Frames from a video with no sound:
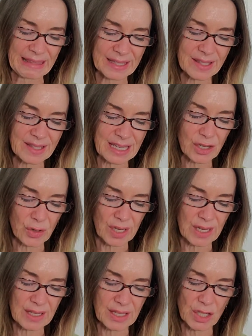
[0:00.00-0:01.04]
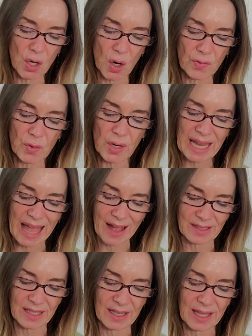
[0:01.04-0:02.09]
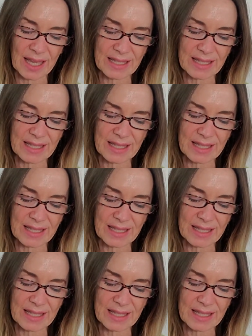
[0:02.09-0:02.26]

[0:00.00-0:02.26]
this decrease in overreacting